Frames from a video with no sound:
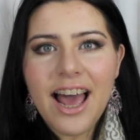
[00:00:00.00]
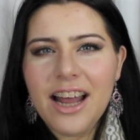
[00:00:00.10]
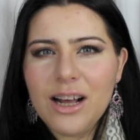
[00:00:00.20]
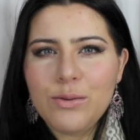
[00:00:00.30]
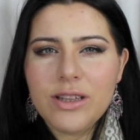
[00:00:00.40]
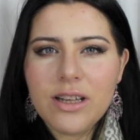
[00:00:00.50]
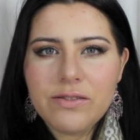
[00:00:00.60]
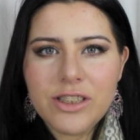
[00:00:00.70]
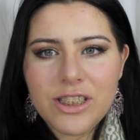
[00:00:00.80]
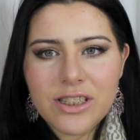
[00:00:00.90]
and I would
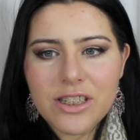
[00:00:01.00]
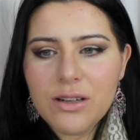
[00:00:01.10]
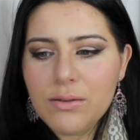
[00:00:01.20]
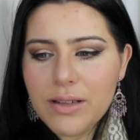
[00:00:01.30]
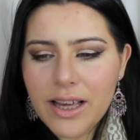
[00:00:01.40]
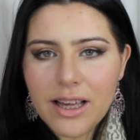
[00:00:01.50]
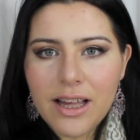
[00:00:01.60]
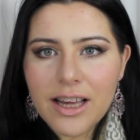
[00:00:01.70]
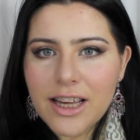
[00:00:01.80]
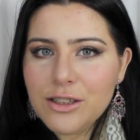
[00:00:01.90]
love to just, you know, like
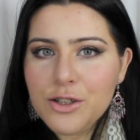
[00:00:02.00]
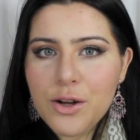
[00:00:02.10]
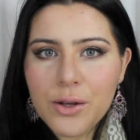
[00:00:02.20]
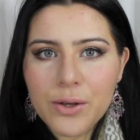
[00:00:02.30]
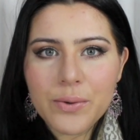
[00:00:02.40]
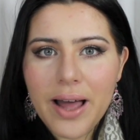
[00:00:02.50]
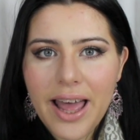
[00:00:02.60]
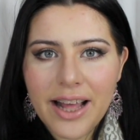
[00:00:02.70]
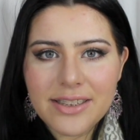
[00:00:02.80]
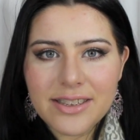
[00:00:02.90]
get to know you
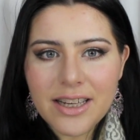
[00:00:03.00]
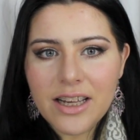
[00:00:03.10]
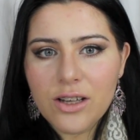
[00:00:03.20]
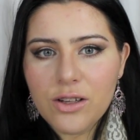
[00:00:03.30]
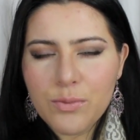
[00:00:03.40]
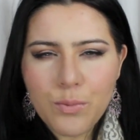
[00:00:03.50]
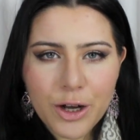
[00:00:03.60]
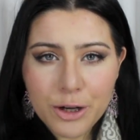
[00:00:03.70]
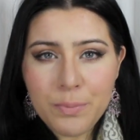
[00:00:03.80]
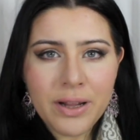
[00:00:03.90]
and
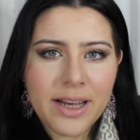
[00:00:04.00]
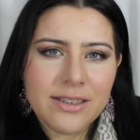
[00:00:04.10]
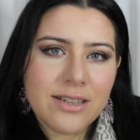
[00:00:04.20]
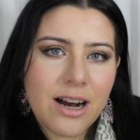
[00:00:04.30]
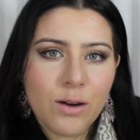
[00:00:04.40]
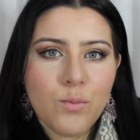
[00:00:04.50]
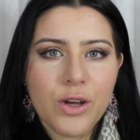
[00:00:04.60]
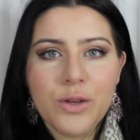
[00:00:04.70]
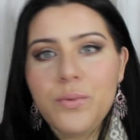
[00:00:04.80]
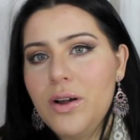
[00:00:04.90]
what your plans are and
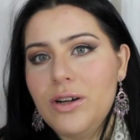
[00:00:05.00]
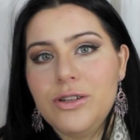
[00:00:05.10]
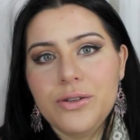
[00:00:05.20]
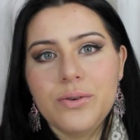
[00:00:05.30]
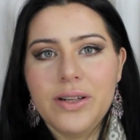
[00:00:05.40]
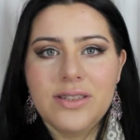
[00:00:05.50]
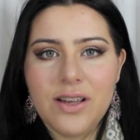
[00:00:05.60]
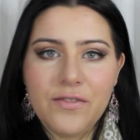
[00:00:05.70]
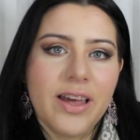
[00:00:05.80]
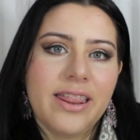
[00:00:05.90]
what you want to do and
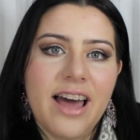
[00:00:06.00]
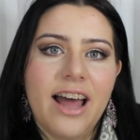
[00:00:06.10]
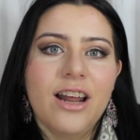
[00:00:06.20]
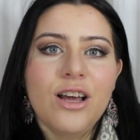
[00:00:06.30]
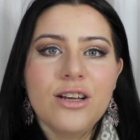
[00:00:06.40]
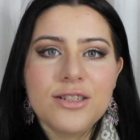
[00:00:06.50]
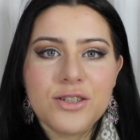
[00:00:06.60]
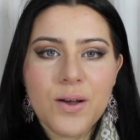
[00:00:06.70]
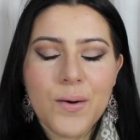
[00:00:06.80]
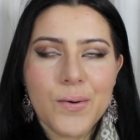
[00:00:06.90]
stuff like that.
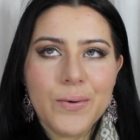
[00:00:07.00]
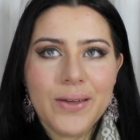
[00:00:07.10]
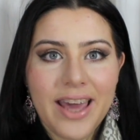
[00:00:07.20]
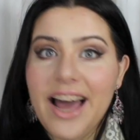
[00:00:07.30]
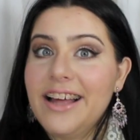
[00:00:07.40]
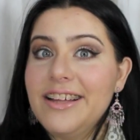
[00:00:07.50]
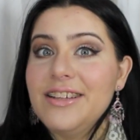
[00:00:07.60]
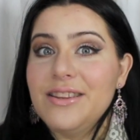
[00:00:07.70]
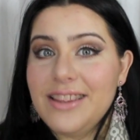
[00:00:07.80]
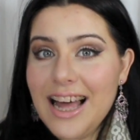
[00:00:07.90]
So yeah,
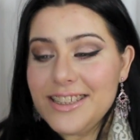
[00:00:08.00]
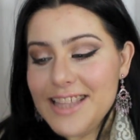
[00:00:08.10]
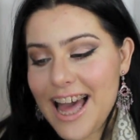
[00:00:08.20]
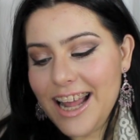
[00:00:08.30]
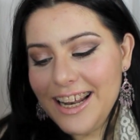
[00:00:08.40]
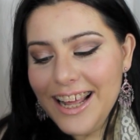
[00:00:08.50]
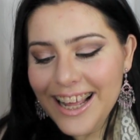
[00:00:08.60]
that's that.